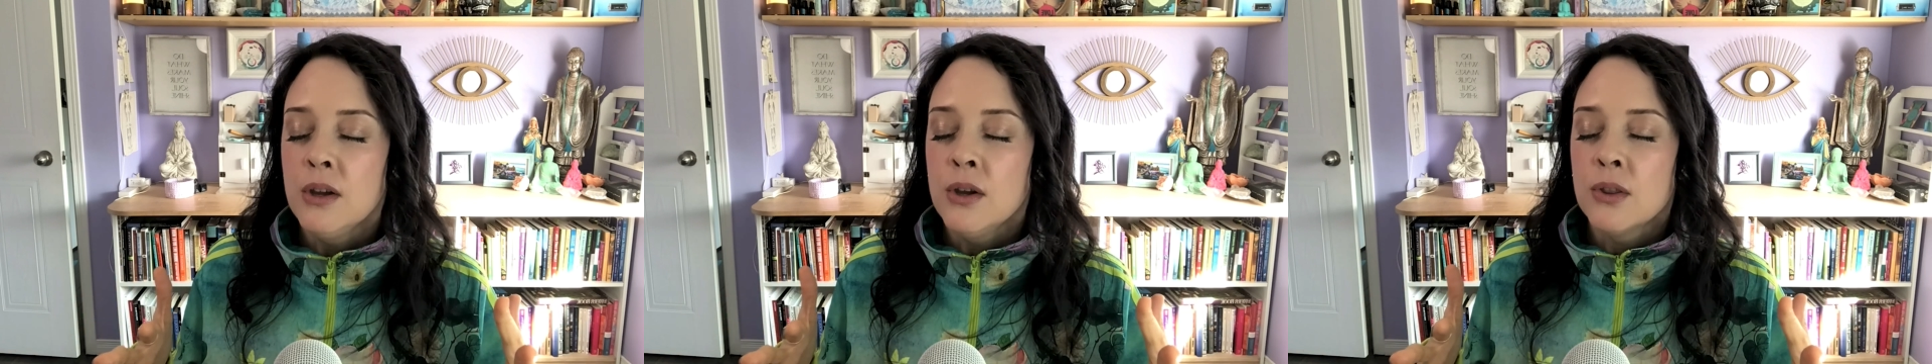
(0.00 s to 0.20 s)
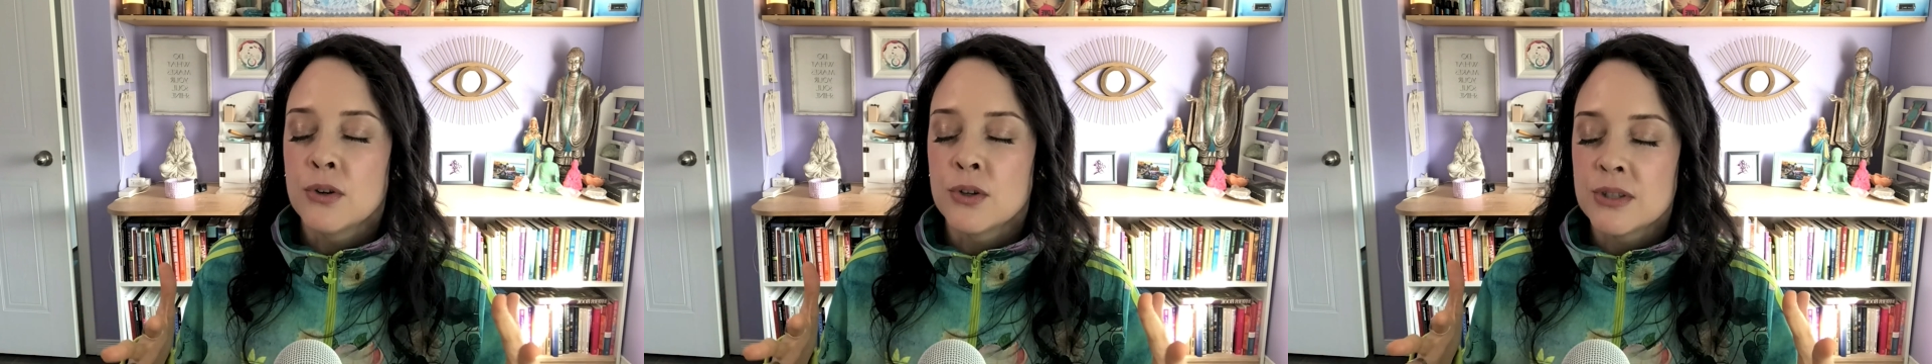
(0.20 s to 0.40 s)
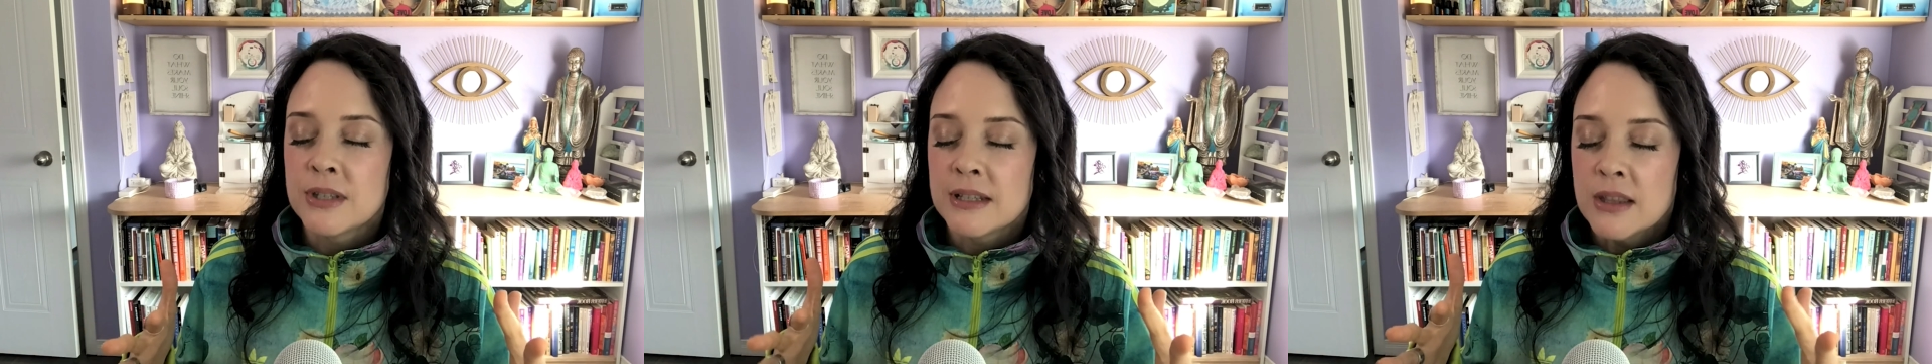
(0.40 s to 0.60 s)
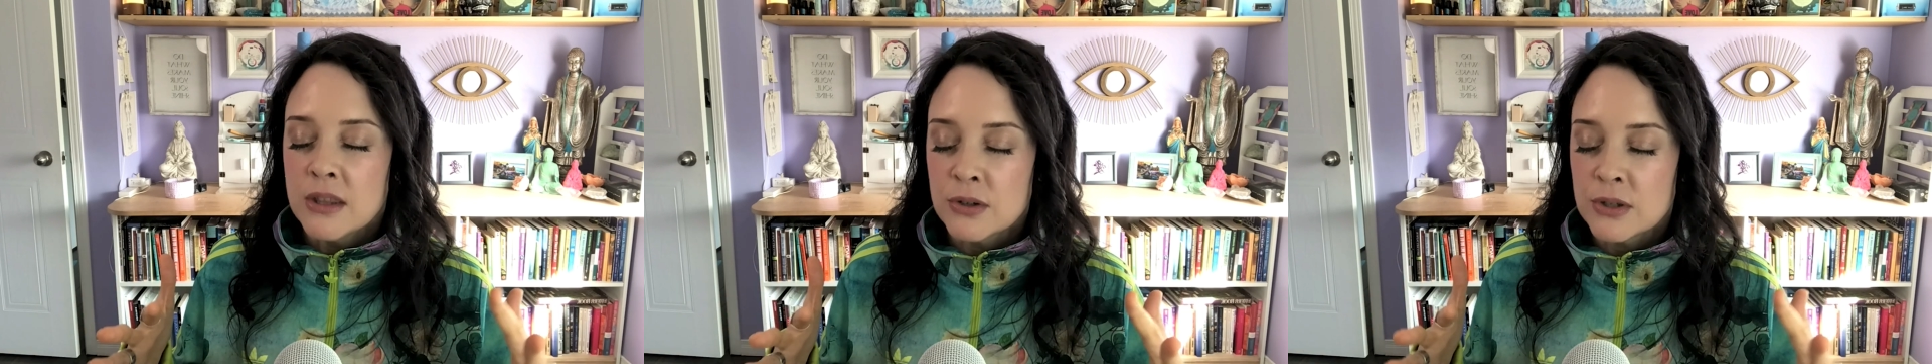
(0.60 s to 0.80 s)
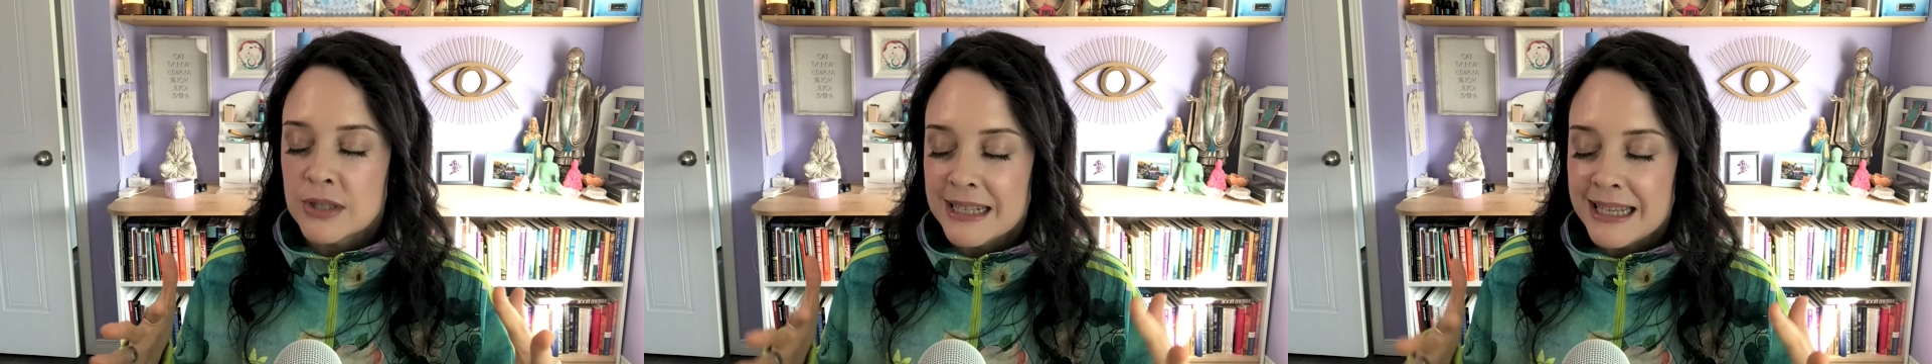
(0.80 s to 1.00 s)

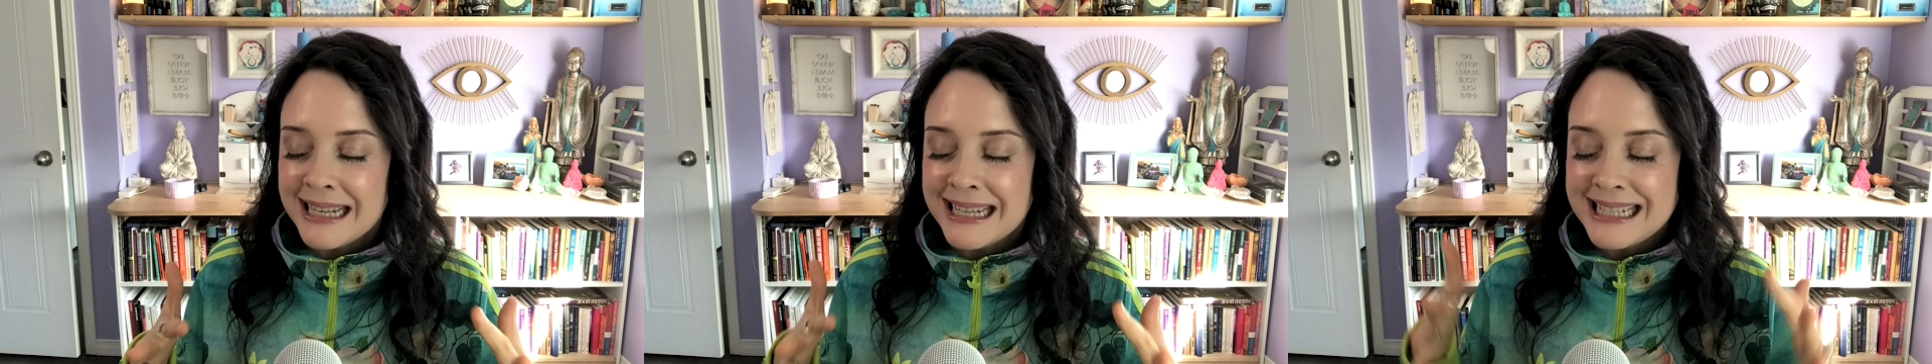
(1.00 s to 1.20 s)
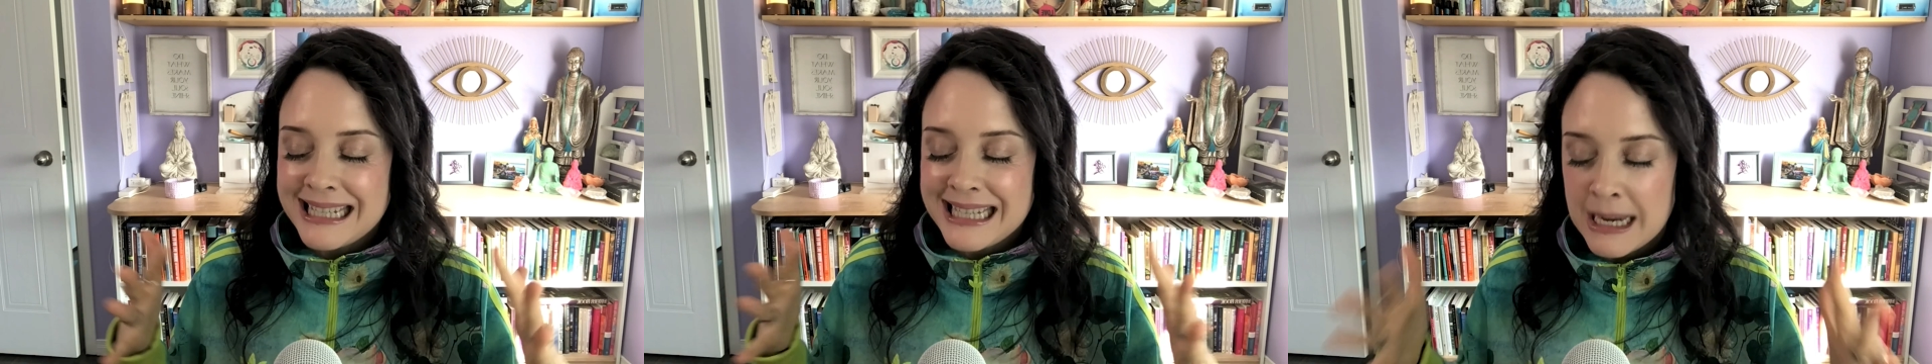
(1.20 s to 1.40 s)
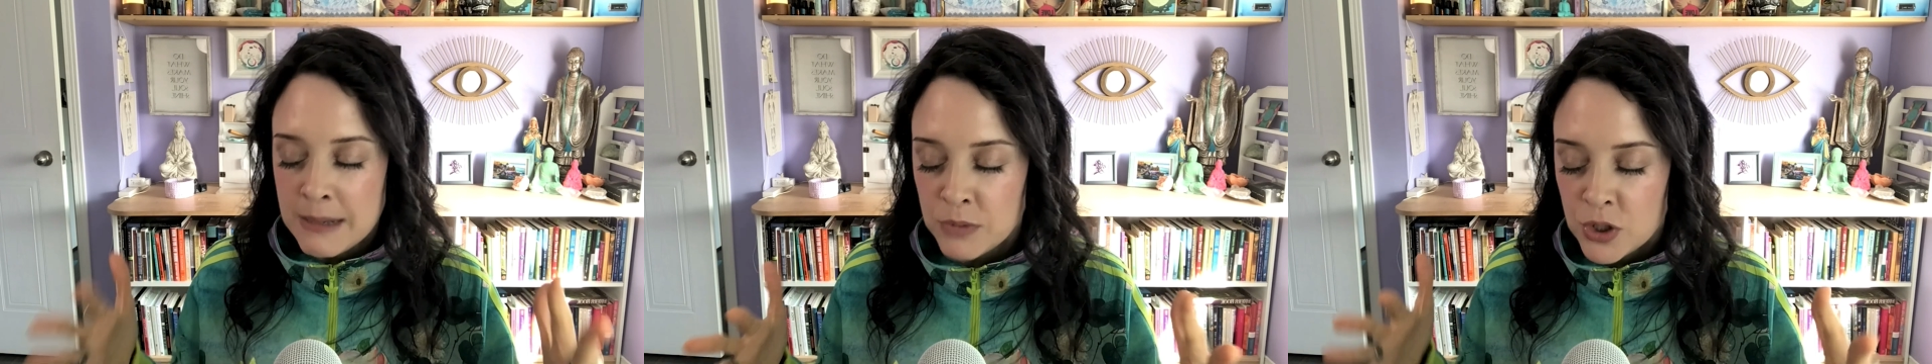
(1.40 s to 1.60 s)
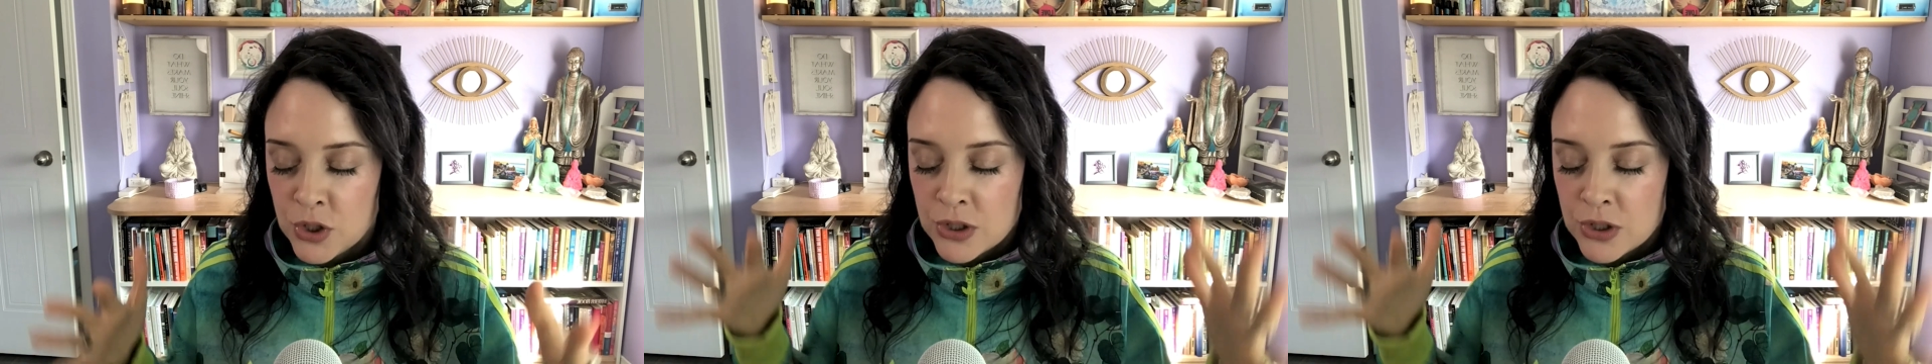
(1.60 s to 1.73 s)
there's an attempt to